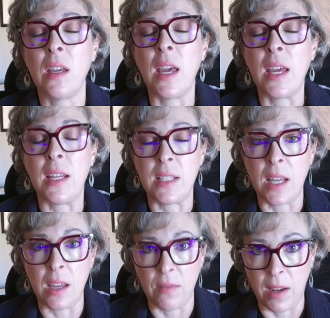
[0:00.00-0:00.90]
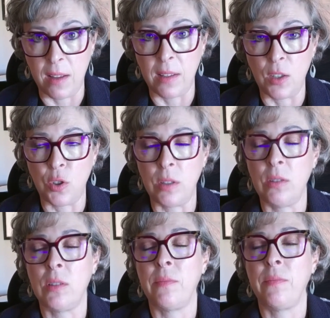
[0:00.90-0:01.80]
ADA
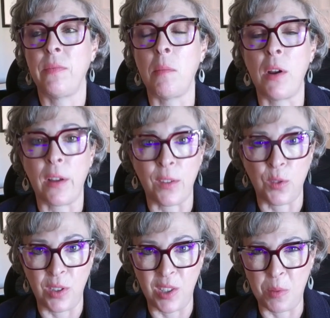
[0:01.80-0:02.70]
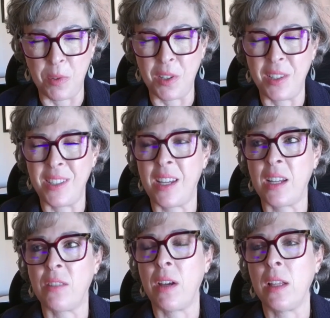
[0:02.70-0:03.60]
violations, Americans with Disabilities
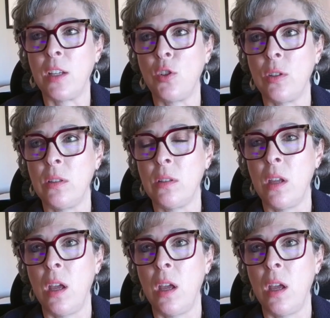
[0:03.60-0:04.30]
Act violations,